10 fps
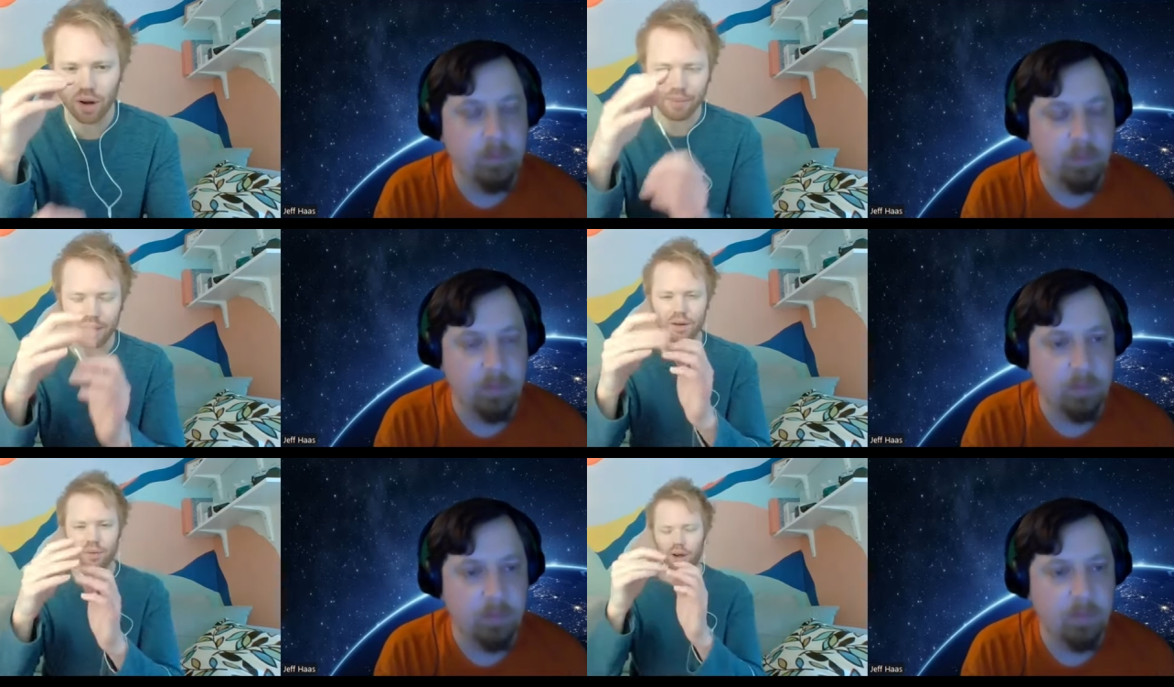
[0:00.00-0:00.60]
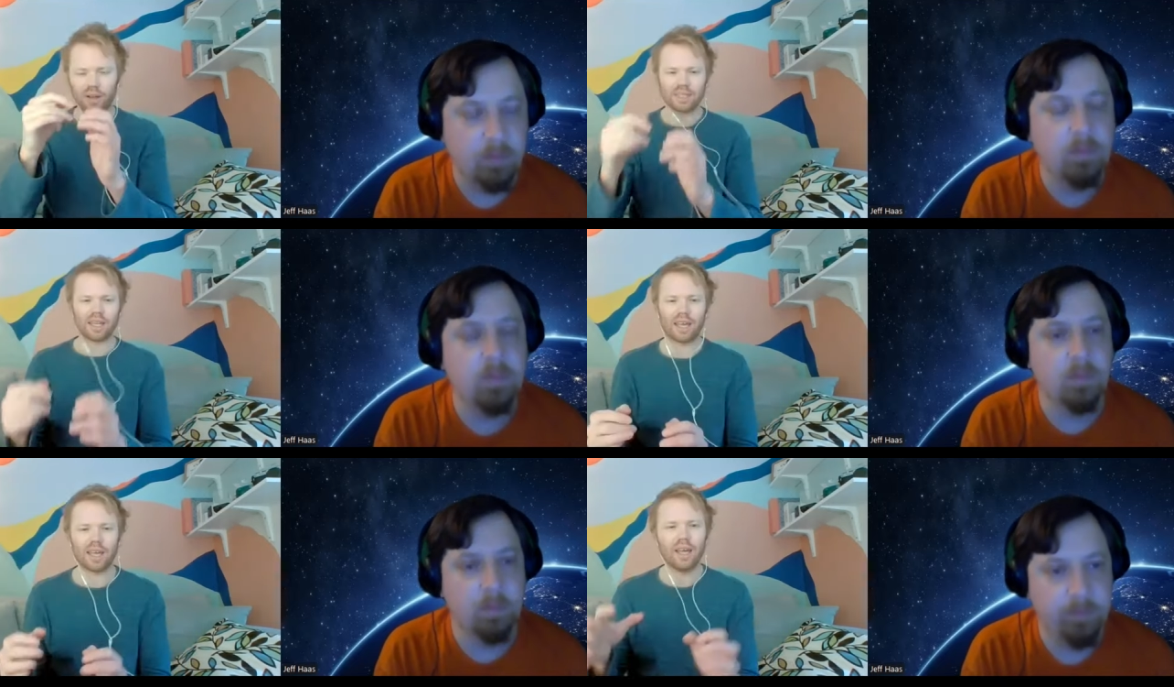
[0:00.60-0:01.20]
Speaker 1: You know what I mean? Where
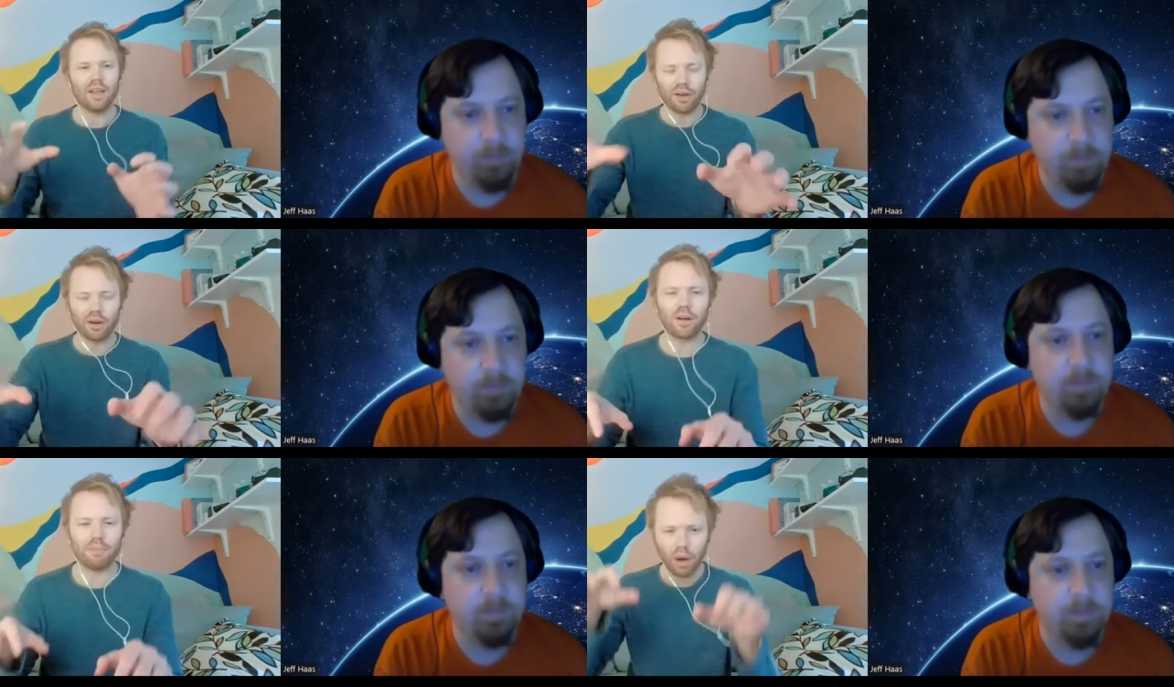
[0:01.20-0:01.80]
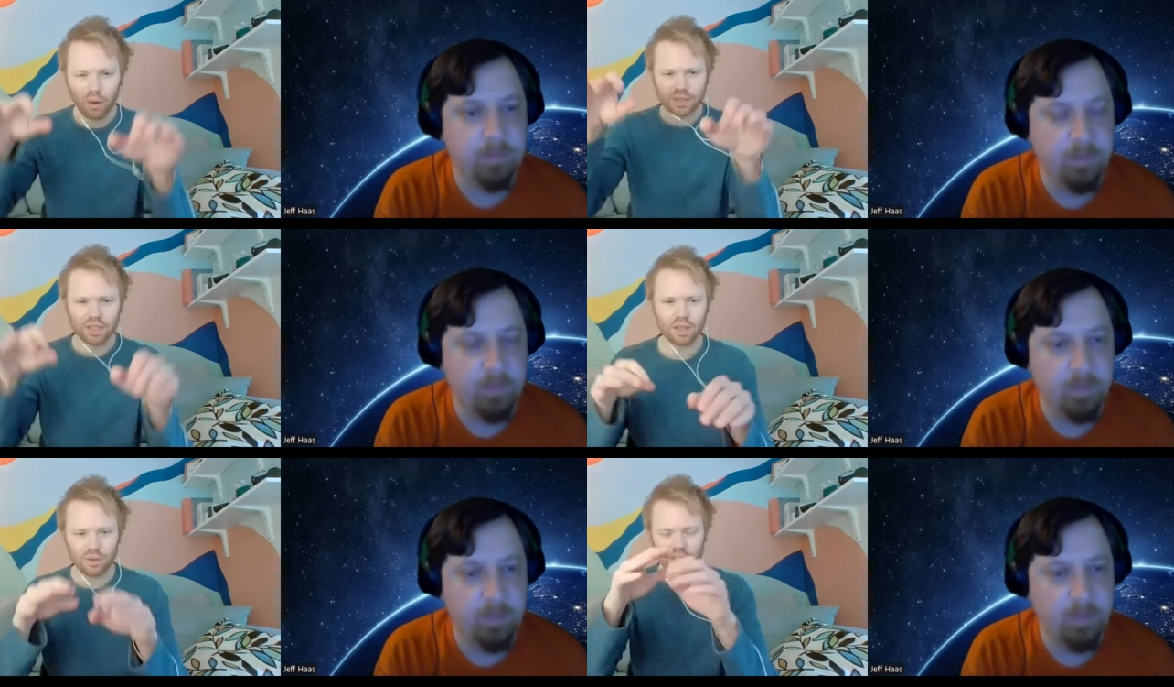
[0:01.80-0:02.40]
it's hmm. like there are
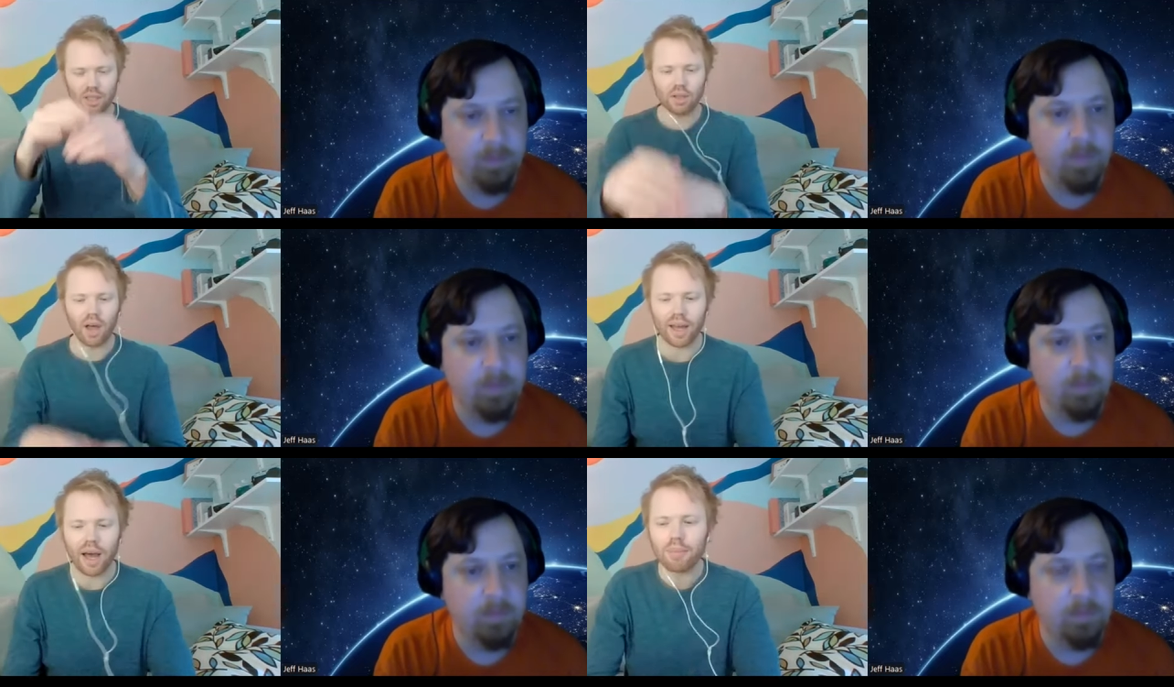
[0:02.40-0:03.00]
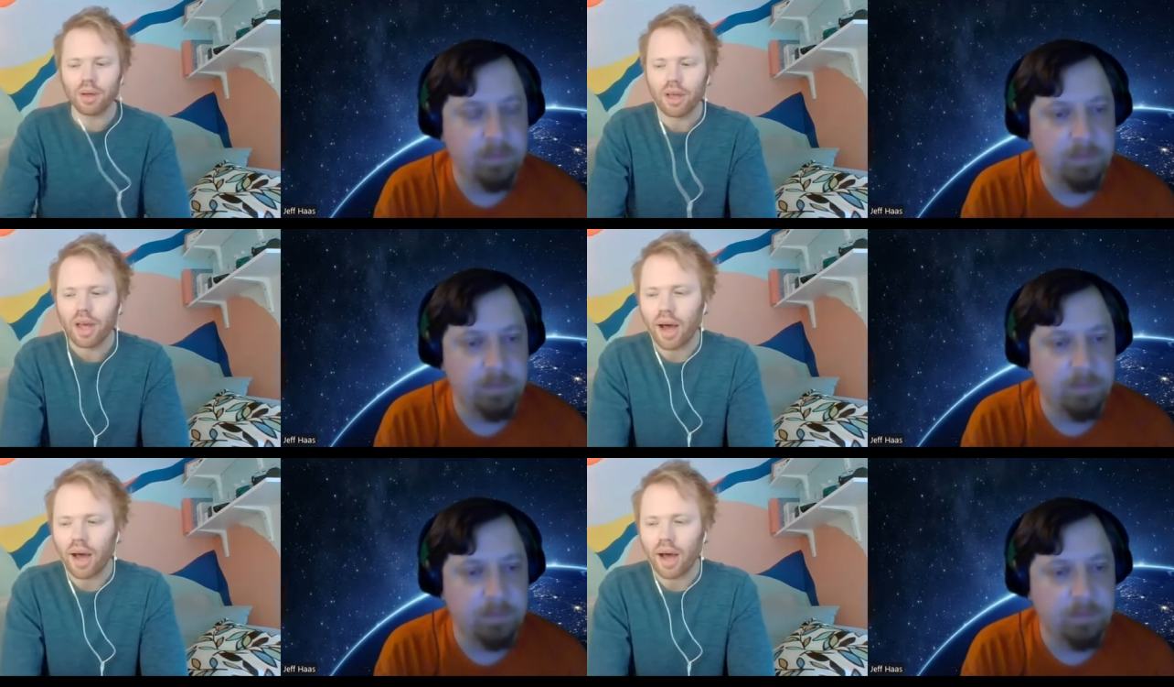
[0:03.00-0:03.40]
components of those that lock up.